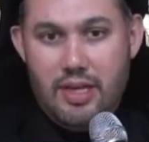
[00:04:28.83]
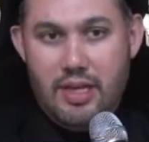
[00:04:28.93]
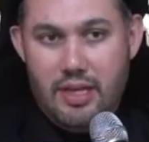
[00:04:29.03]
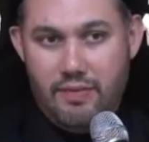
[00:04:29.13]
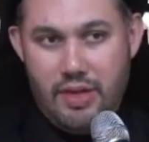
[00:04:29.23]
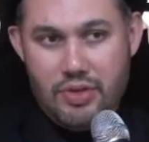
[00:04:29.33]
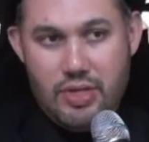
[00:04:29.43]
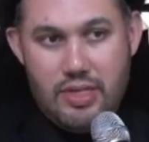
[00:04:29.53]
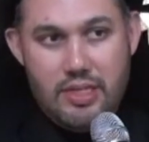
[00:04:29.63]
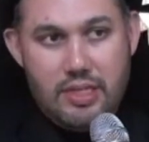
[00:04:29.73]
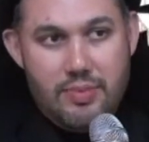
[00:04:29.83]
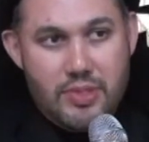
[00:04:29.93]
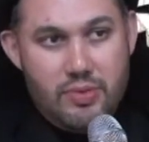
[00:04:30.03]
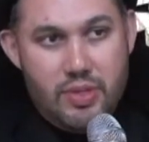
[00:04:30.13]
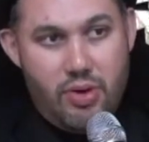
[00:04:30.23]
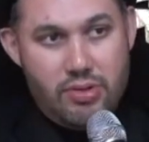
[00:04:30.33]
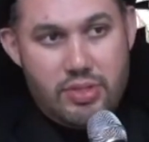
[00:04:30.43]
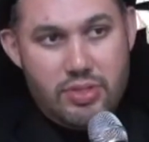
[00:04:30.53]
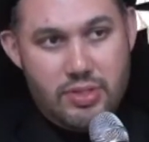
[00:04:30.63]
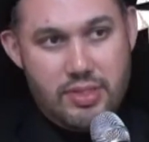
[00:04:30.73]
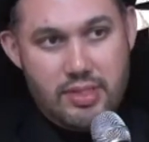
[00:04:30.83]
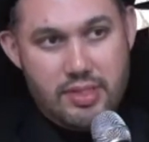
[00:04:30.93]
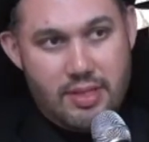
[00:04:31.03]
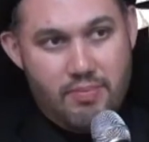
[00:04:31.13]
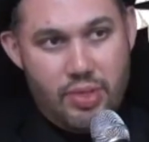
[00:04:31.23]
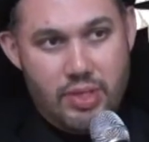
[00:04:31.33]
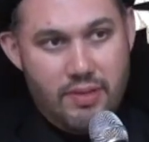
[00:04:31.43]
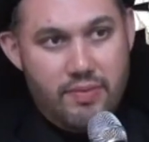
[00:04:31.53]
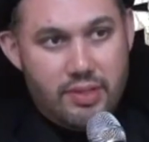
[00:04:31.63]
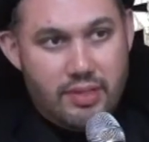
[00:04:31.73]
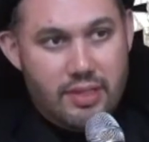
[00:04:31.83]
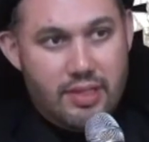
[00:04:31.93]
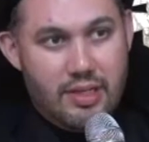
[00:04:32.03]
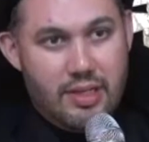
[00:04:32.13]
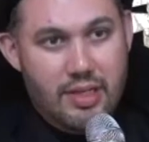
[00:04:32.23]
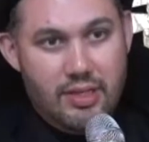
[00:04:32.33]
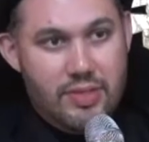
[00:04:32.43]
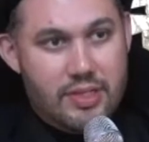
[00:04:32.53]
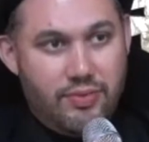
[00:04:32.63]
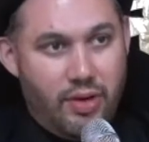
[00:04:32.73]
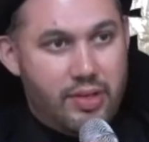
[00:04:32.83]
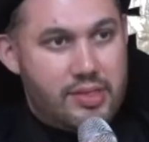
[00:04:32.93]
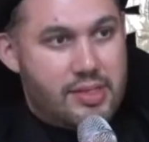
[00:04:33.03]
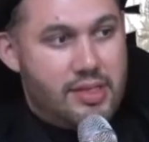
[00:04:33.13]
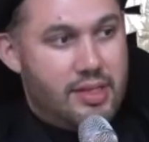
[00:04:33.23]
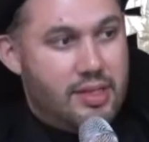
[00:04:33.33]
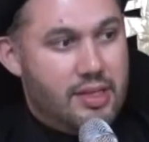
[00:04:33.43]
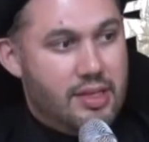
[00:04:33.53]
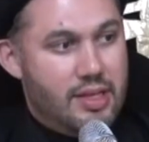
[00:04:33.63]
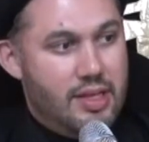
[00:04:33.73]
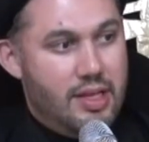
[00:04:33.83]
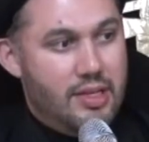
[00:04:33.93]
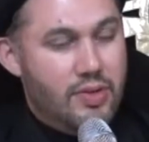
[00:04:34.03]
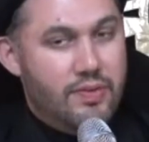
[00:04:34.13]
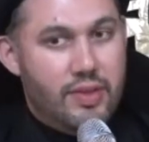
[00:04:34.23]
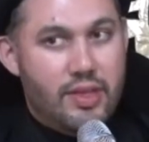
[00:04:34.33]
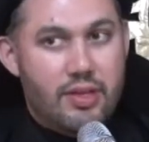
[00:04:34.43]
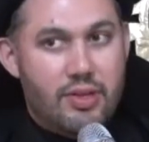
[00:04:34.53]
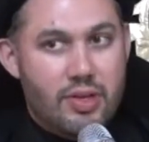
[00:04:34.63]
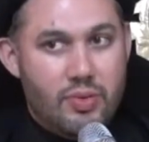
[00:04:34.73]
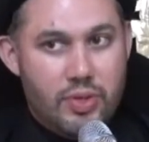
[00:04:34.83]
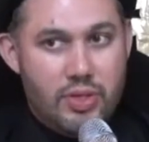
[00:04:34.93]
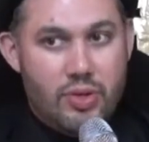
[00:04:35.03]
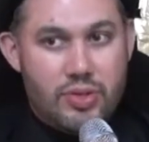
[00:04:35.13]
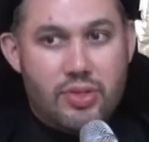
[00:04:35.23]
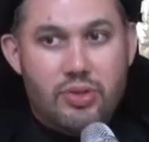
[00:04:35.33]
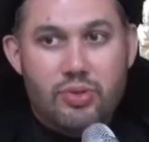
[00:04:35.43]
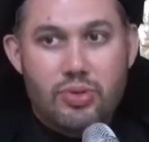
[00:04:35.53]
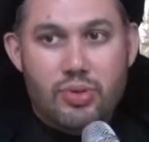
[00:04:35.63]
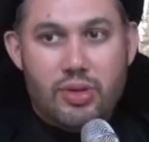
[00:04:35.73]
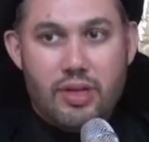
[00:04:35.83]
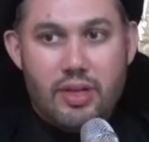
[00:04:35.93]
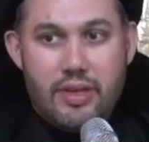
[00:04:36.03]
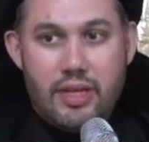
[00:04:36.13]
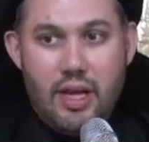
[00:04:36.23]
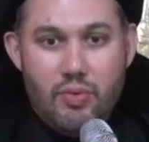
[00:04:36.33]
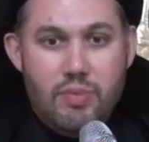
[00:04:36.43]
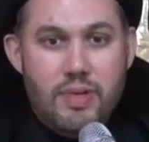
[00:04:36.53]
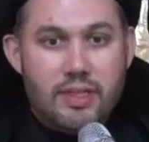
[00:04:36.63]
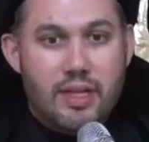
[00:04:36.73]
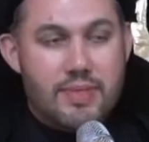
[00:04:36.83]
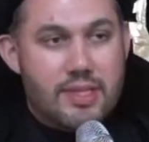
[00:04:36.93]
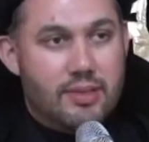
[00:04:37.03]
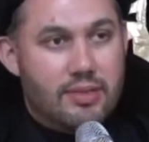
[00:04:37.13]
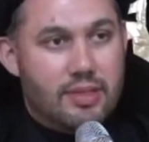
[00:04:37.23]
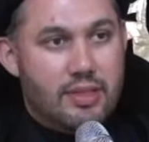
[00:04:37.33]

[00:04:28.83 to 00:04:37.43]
Eventually, he comes to a cottage he sees somebody living in this forest. And over there, when he knocks on the door, a woman comes out.